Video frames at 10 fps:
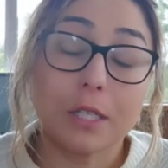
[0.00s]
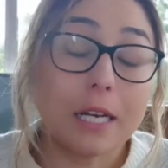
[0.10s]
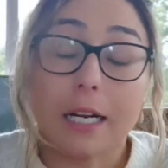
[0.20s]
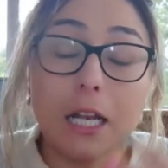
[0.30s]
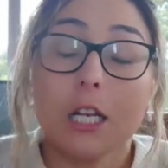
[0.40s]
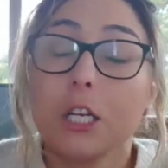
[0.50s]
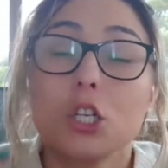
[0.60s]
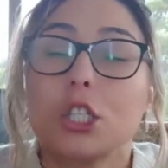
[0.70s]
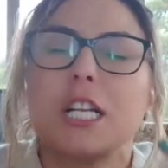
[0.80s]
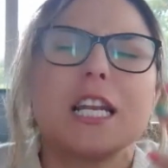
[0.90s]
And I
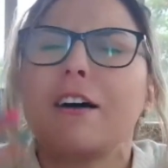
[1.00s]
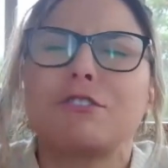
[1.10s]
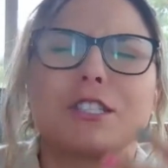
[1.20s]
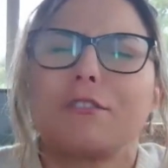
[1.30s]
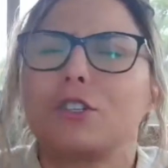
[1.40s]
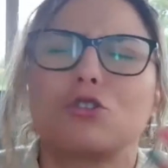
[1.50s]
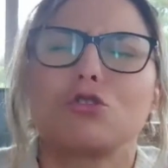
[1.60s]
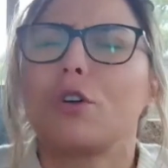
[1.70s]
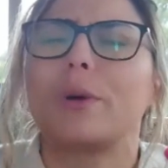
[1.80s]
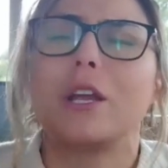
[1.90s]
used to love stuffing
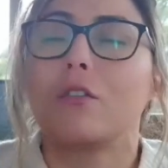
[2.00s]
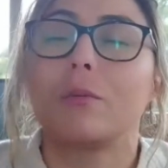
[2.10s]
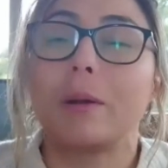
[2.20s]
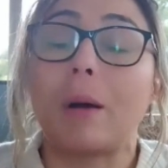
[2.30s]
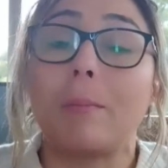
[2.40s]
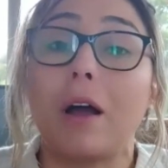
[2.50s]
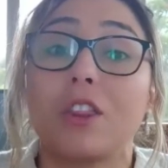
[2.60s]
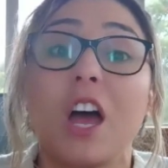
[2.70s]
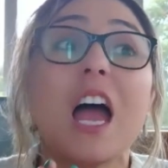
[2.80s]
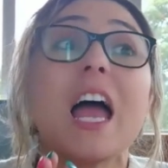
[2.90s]
so many of them in my mouth,
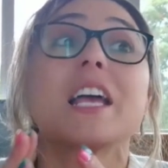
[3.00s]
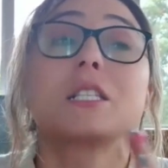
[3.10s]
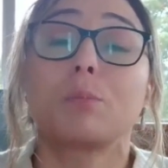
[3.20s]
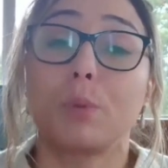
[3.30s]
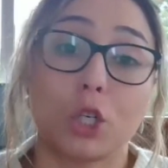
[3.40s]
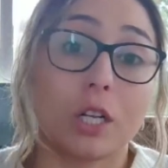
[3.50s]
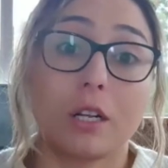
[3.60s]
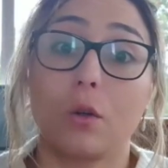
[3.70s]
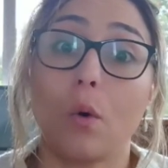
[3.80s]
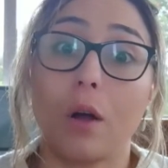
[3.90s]
especially
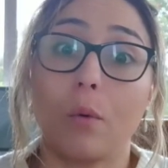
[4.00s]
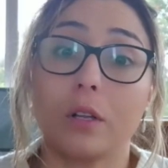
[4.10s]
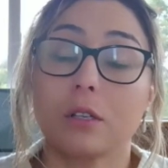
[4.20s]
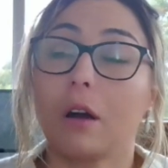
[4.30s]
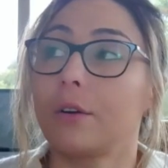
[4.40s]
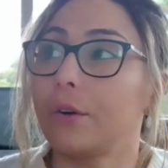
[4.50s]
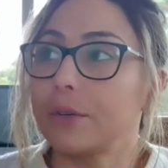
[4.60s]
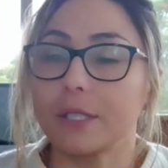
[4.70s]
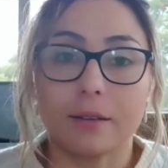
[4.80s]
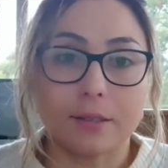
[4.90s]
the white ones. I know it
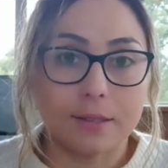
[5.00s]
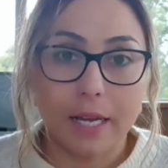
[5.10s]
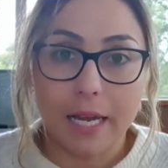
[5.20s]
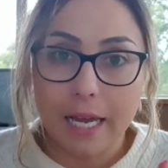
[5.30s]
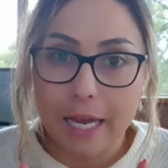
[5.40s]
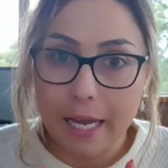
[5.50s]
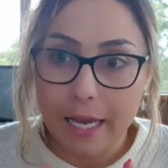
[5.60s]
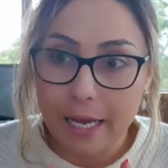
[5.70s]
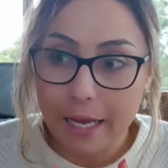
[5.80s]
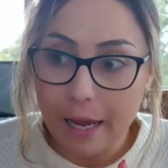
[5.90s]
sounds
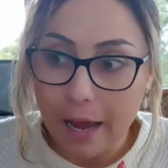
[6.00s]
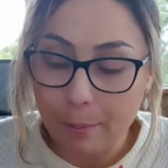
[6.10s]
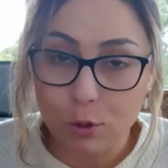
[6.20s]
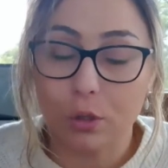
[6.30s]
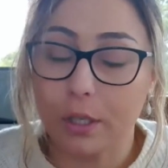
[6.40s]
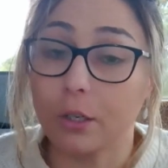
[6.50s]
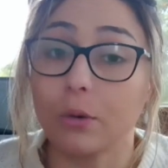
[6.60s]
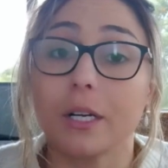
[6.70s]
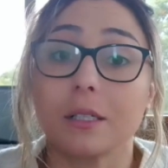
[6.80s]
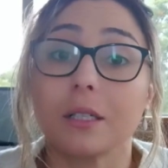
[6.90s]
absolutely
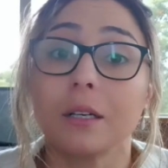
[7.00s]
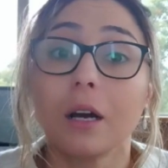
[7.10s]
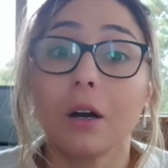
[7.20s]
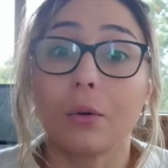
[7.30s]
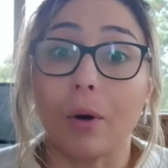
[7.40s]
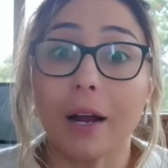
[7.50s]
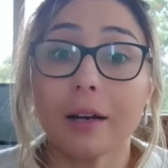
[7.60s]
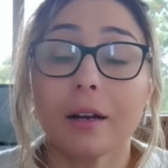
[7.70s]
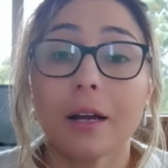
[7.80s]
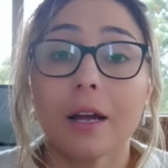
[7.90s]
crazy, right?